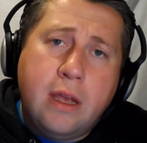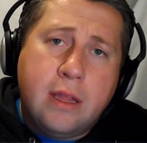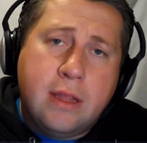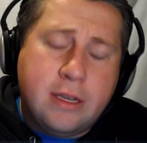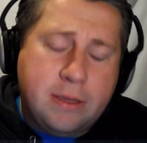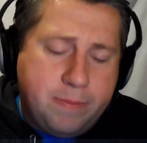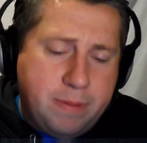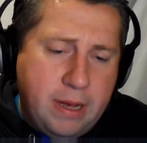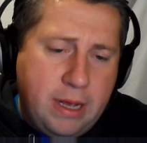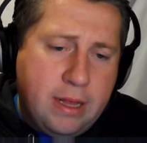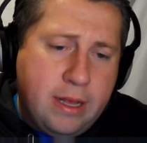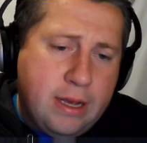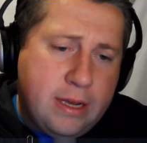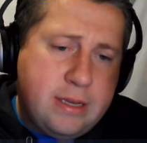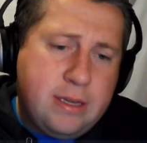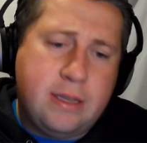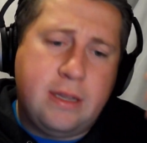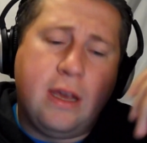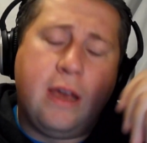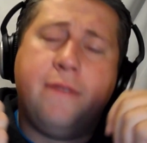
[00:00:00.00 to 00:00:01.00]
In this
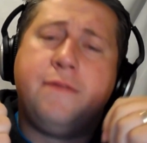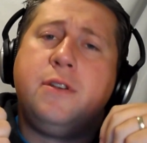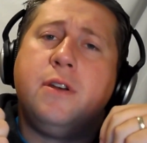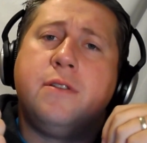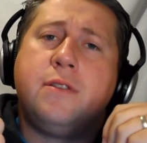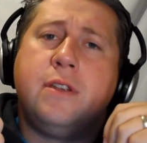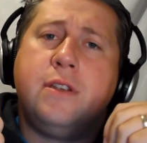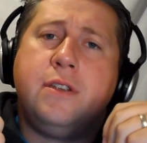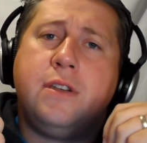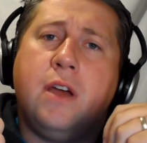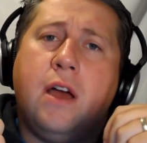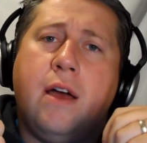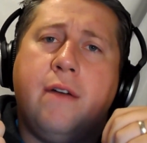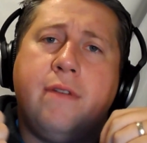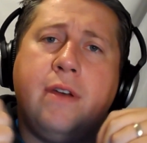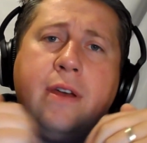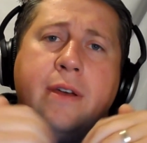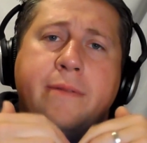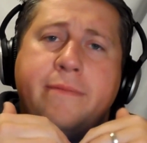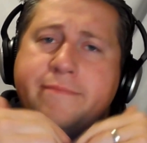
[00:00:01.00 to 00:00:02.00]
playlist, I've chosen
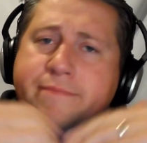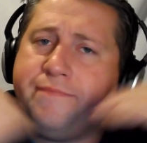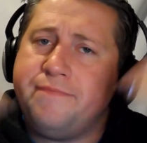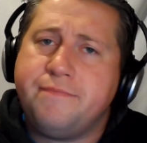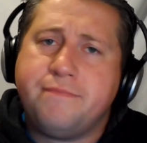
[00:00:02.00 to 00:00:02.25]
Java.